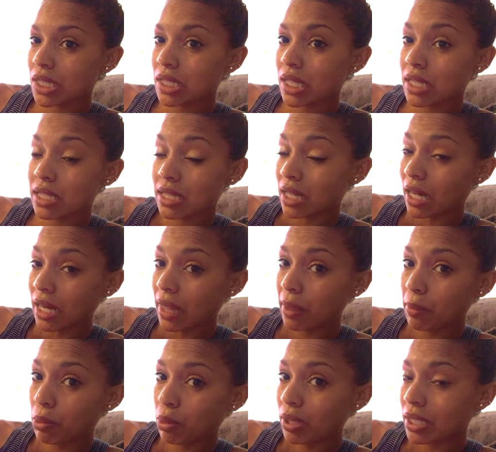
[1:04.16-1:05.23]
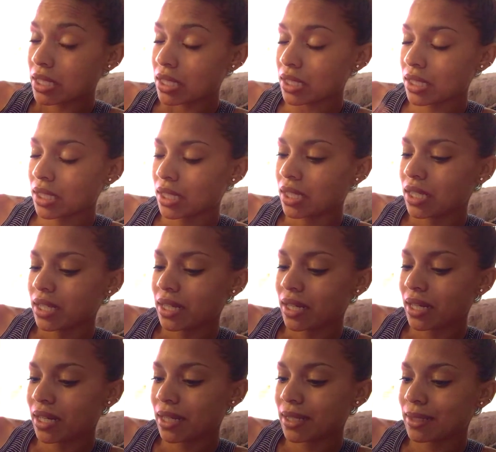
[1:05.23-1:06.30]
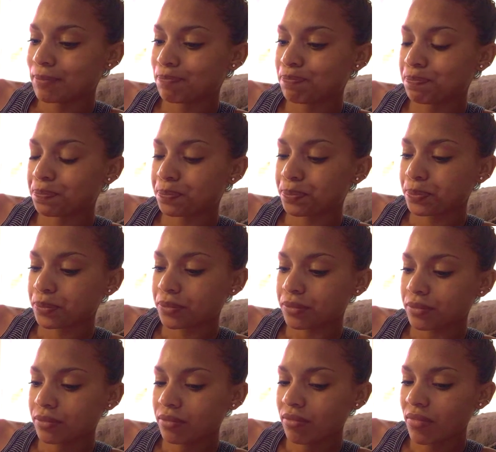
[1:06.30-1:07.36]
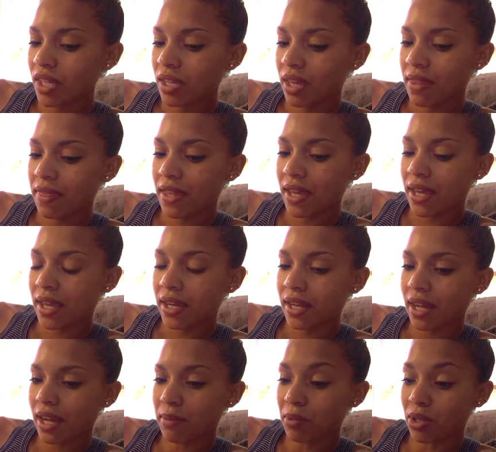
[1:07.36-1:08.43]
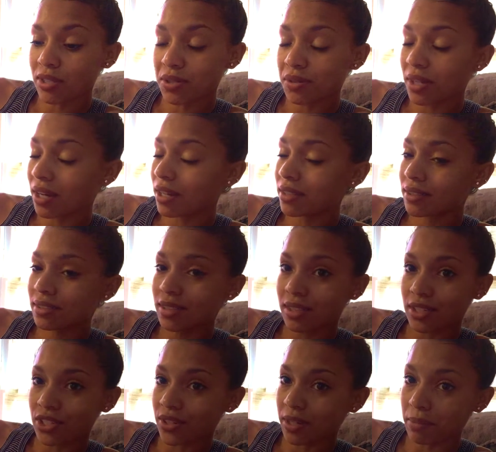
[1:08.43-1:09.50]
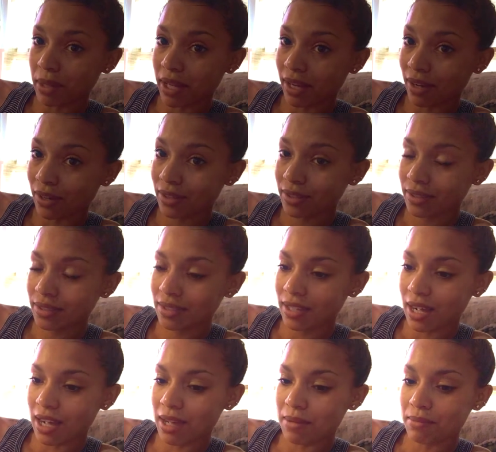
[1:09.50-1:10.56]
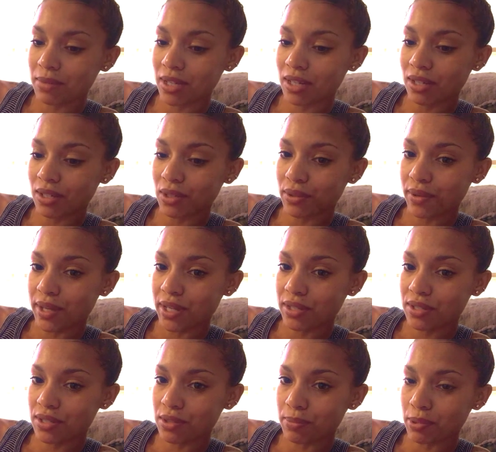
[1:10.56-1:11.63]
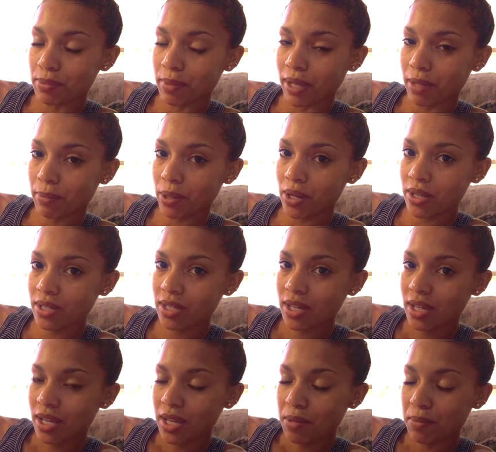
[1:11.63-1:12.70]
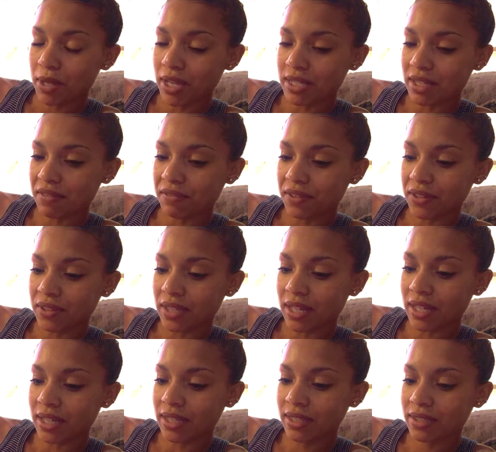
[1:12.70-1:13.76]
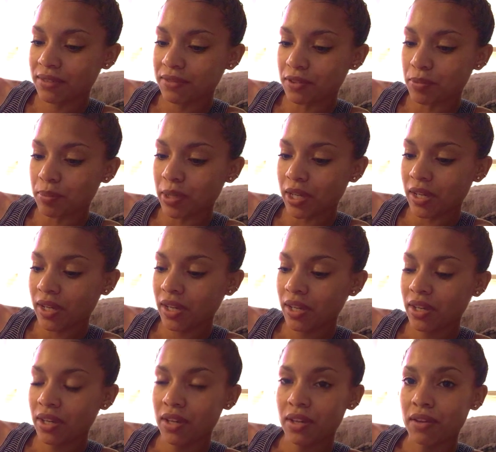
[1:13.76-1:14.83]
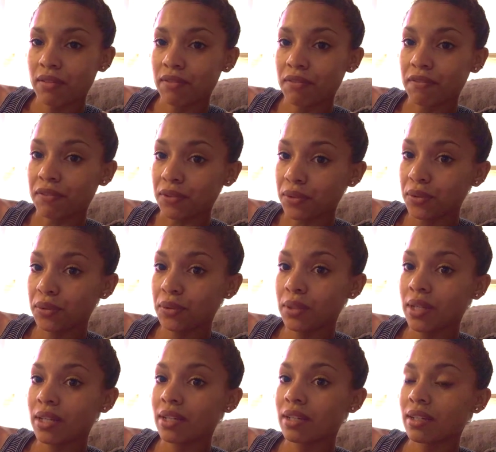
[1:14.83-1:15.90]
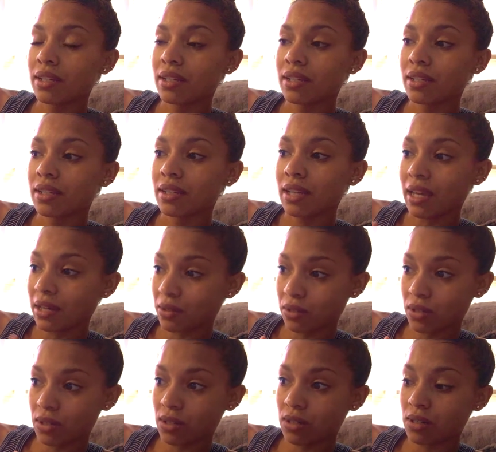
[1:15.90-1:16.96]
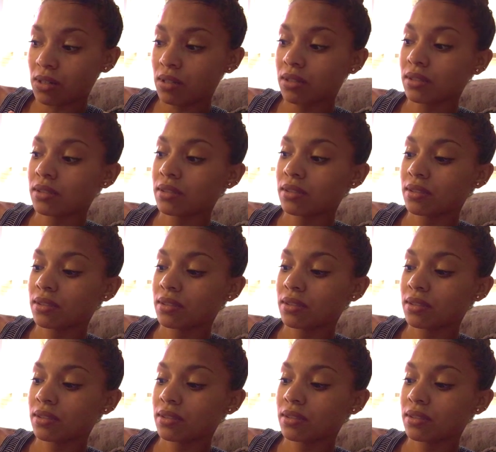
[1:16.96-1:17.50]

because that's kind of the point. Um, and then I'm also not going to straighten my hair. I'm not going to put makeup on because I feel like for me, food, alcohol,